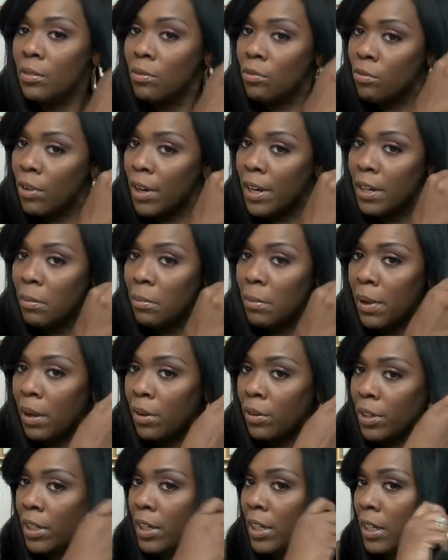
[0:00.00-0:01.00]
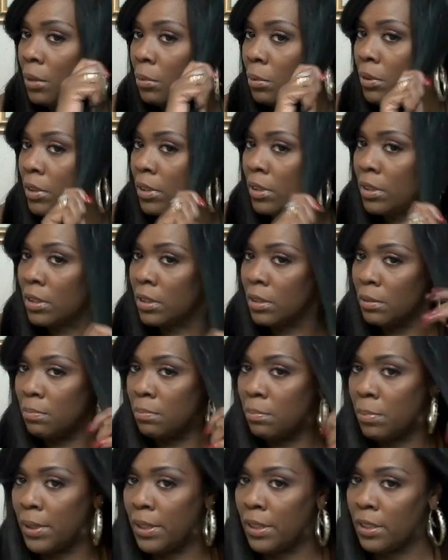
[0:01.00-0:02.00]
right about here with this
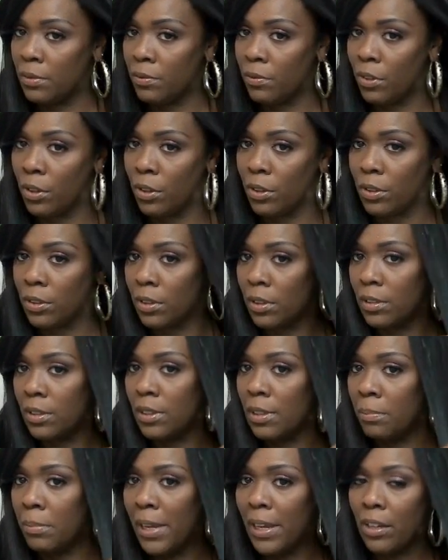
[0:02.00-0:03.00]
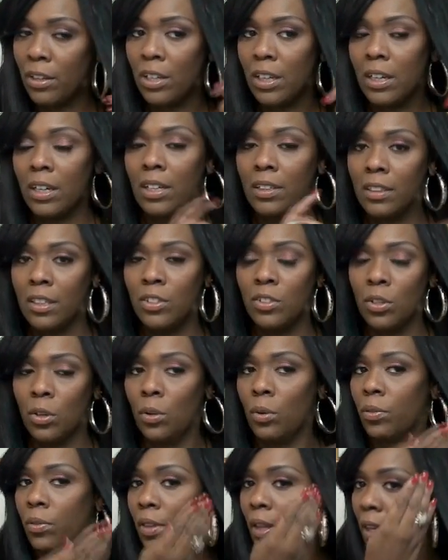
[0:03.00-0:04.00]
piece first. I'm not gonna cut this
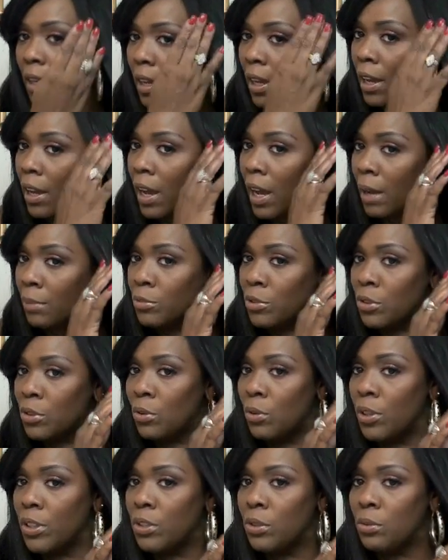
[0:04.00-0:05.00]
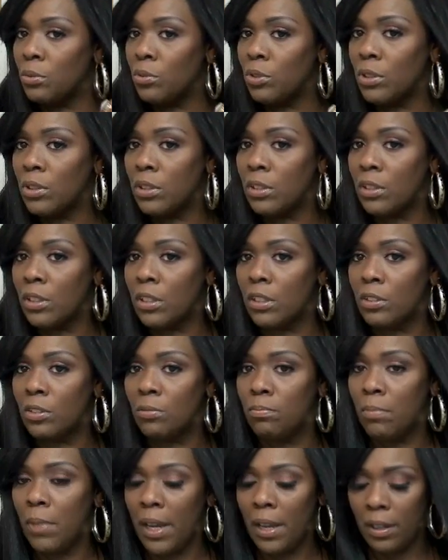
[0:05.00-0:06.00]
whole thing. I'm just going to just
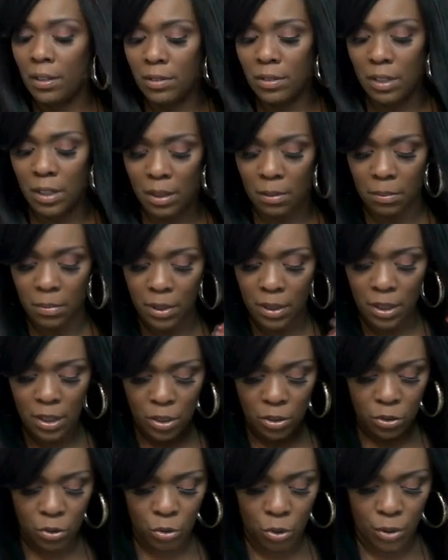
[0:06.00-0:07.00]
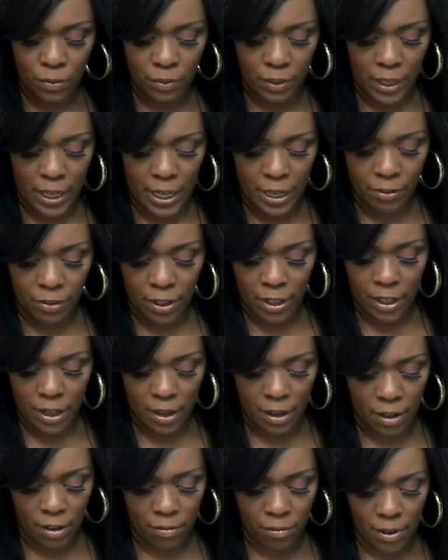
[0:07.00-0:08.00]
make some soft
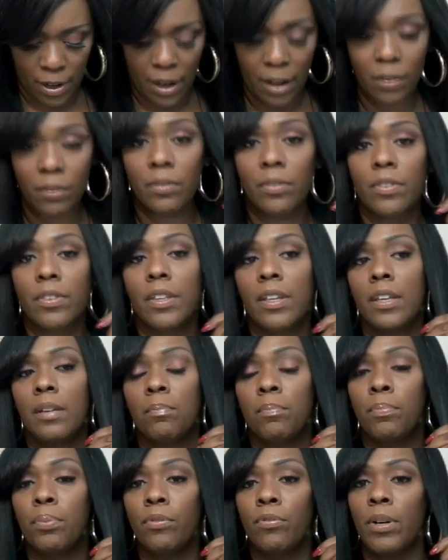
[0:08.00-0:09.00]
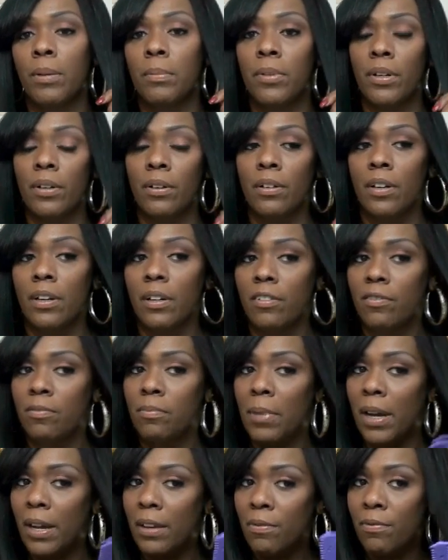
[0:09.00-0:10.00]
layering around the perimeter of
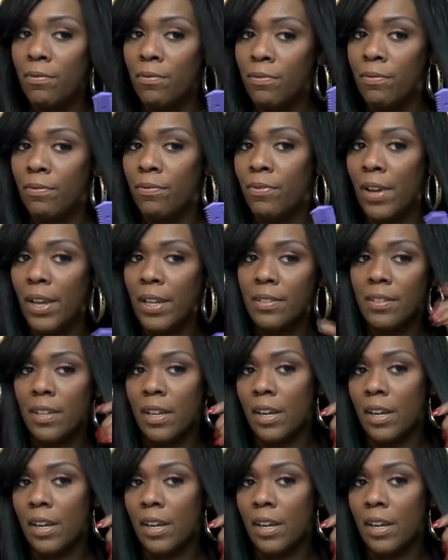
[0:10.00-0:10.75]
my face